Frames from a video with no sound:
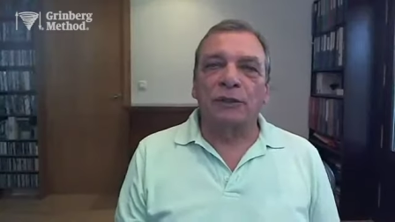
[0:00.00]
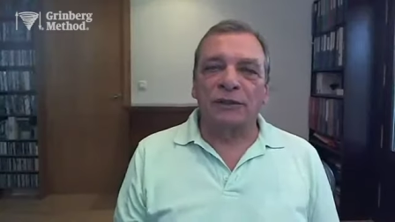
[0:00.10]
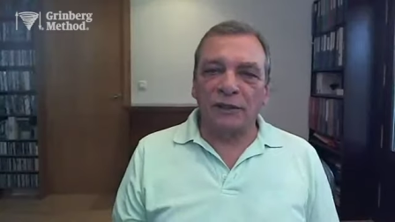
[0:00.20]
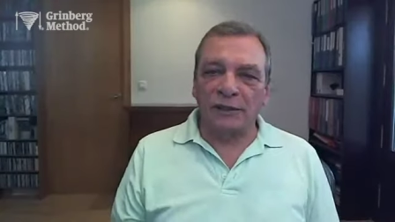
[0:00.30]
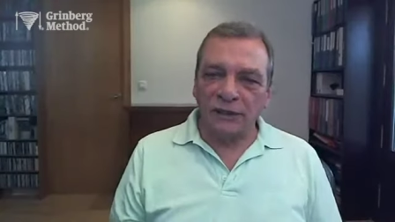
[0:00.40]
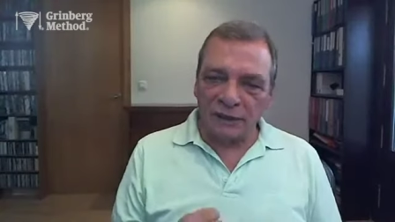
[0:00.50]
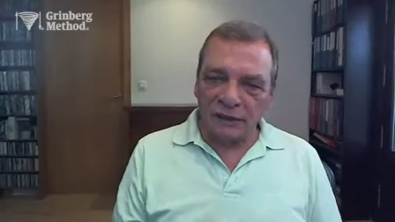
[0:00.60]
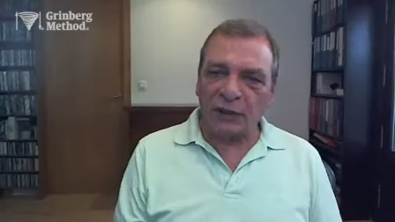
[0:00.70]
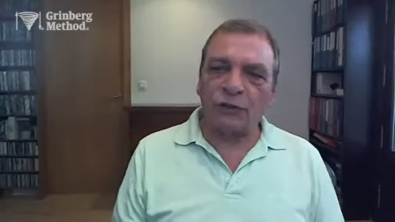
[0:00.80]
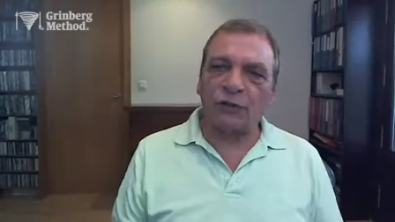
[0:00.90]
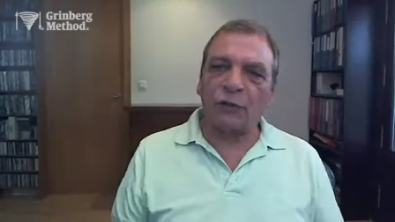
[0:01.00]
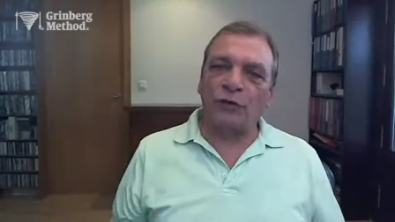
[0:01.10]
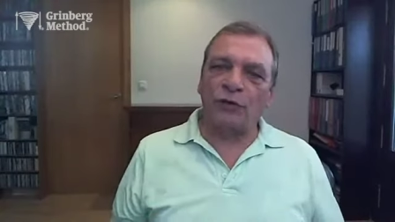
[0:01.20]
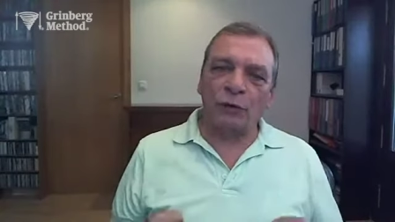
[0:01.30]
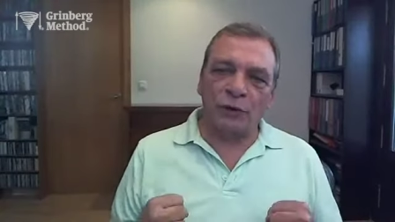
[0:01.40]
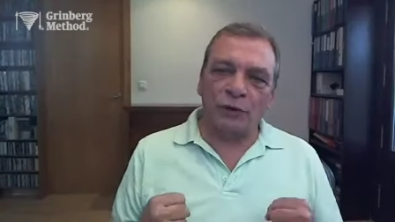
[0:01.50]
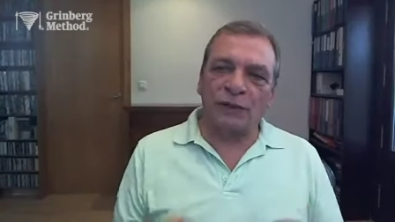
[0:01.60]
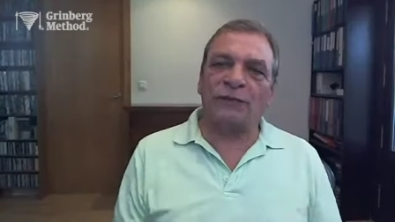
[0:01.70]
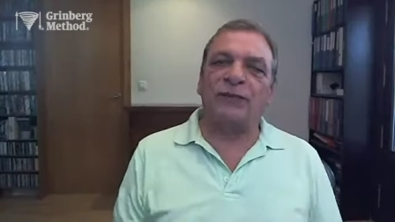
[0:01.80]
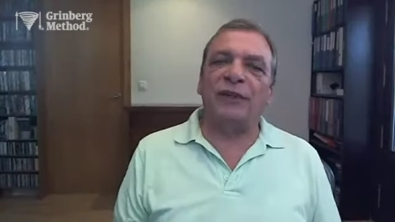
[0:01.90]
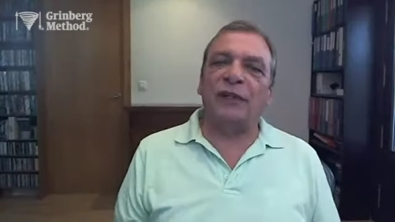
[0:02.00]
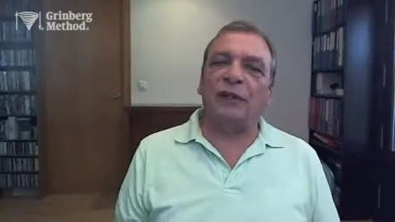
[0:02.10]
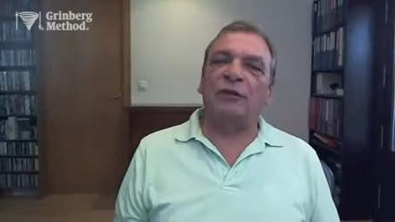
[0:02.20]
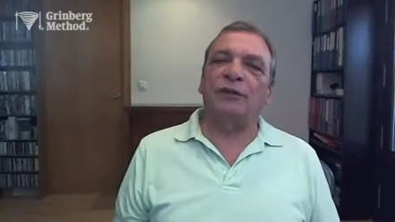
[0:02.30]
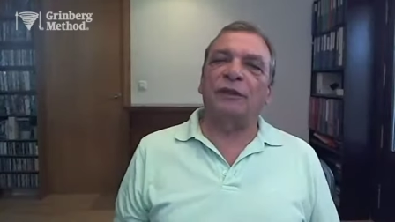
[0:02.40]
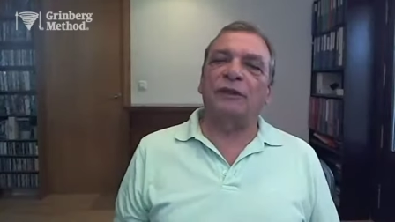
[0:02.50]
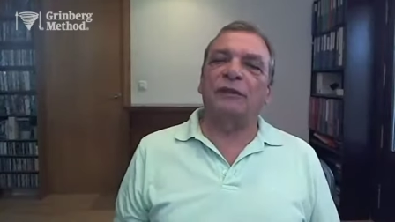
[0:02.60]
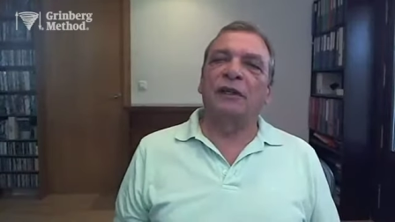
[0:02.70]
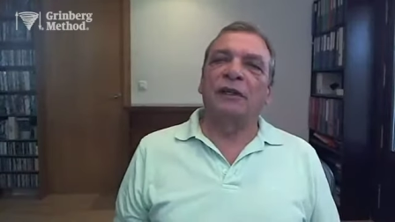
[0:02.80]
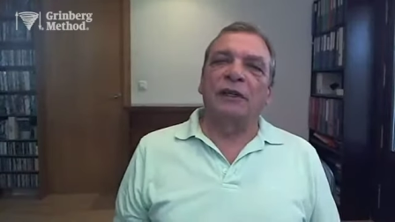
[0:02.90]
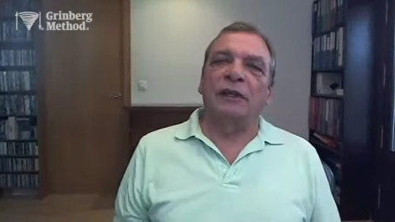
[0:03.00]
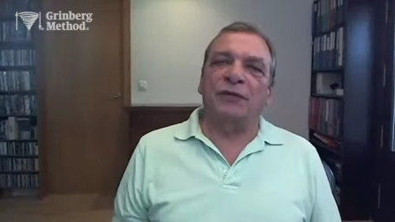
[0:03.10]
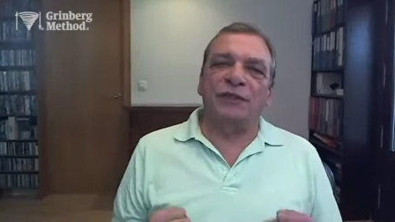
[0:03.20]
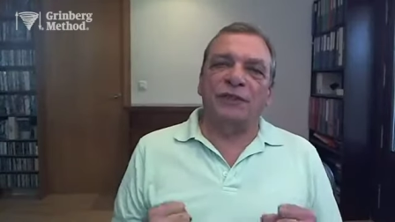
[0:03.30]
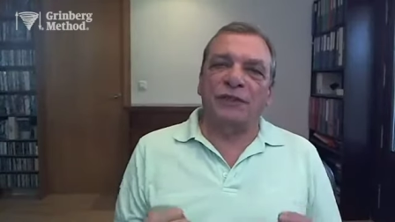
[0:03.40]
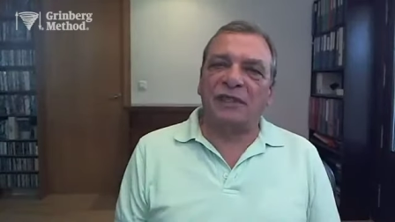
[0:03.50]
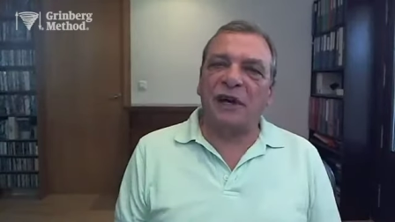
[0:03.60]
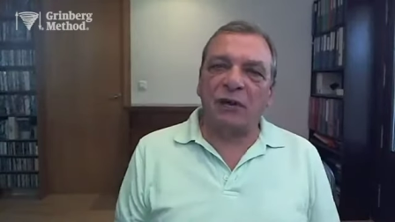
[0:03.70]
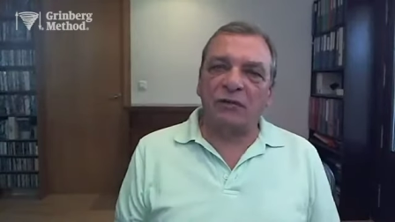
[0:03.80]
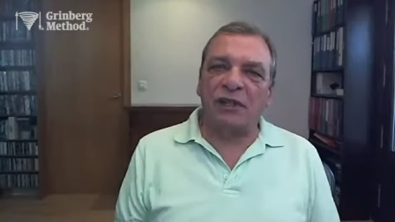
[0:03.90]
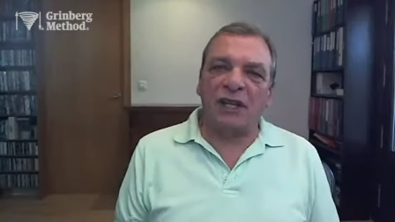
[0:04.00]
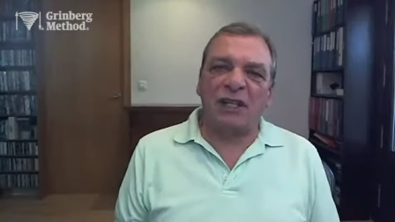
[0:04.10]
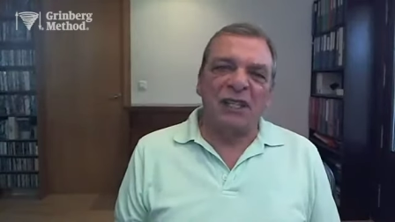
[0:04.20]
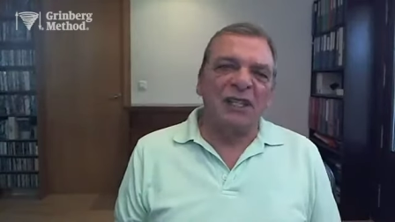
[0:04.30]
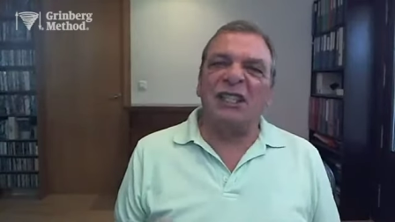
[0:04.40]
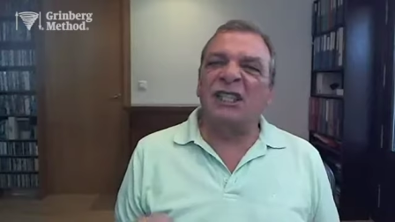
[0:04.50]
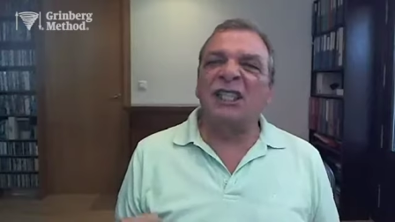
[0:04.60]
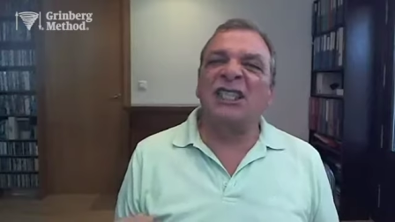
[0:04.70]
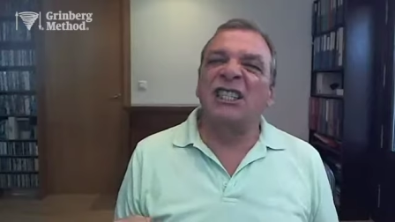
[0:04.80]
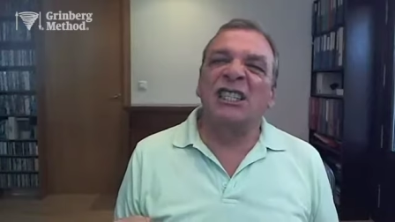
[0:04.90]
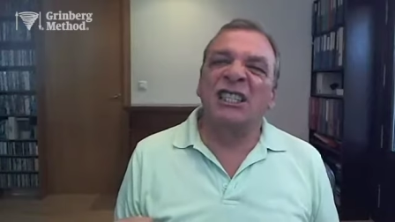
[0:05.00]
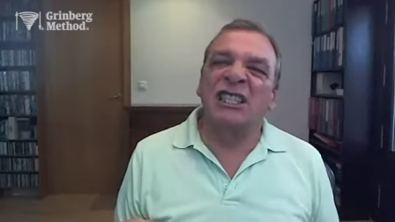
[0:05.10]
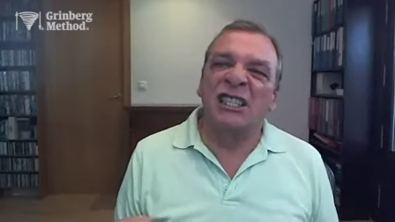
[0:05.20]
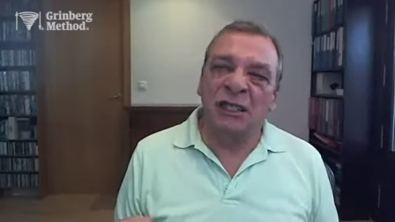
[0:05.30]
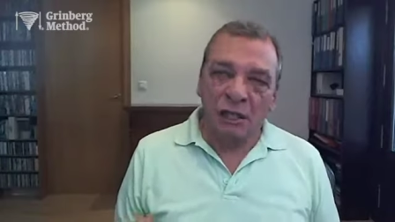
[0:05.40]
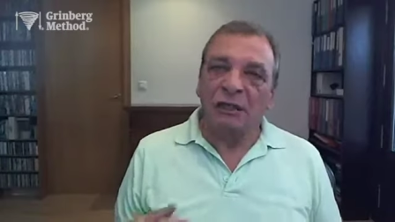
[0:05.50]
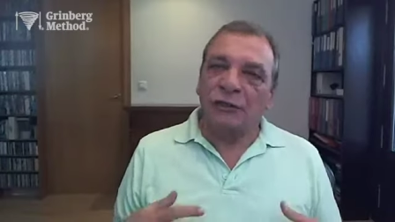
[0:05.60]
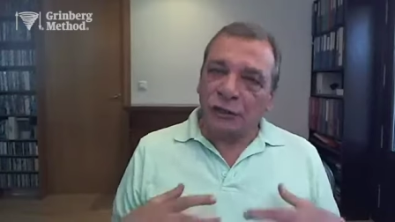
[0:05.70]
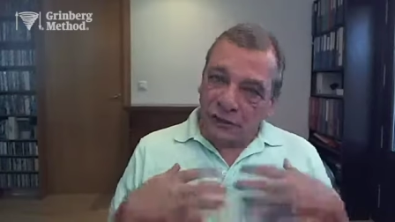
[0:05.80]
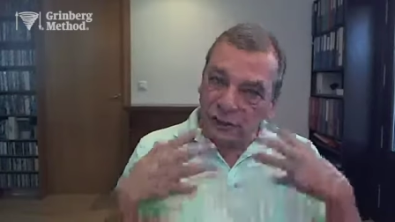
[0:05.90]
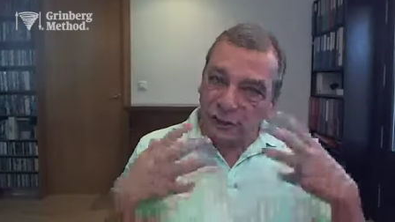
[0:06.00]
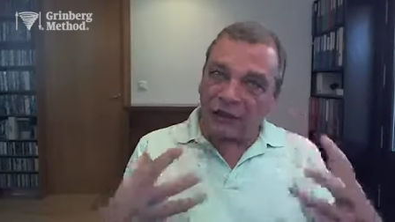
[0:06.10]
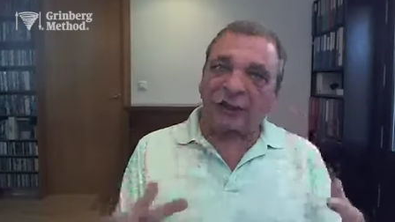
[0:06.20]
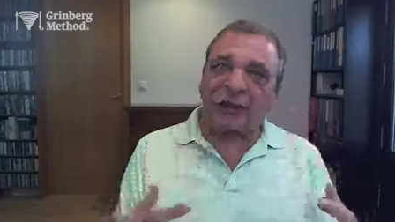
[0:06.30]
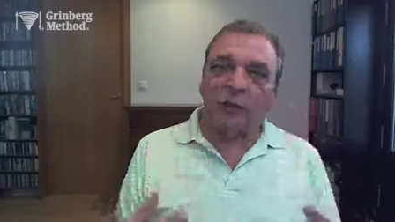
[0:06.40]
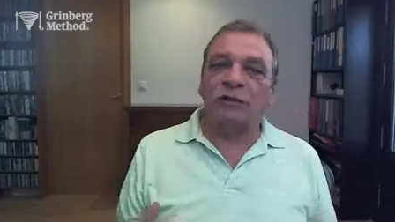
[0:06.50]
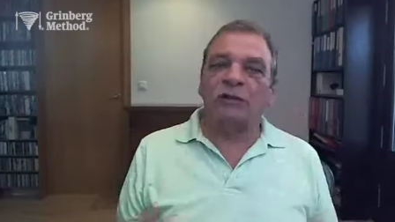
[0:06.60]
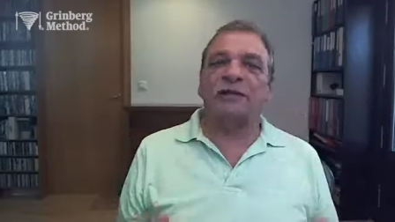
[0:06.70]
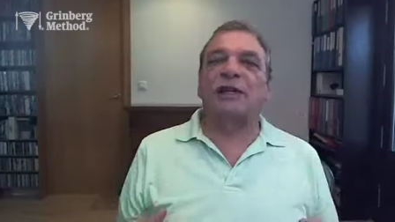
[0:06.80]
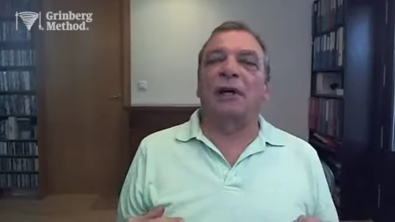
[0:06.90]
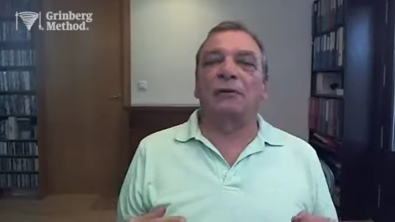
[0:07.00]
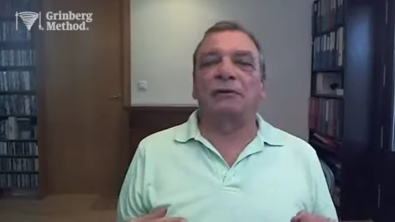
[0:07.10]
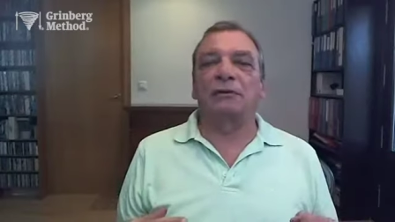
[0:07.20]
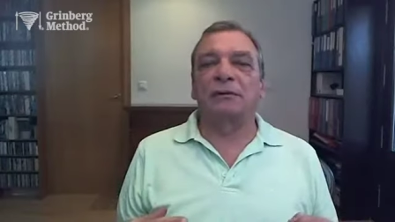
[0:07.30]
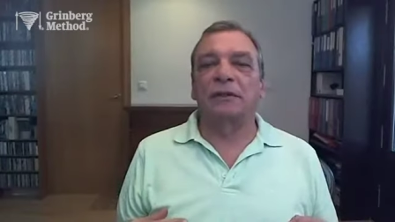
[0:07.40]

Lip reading: with the sensation of it, with the feeling of it. If it's a sound like, ah, just let out this sound.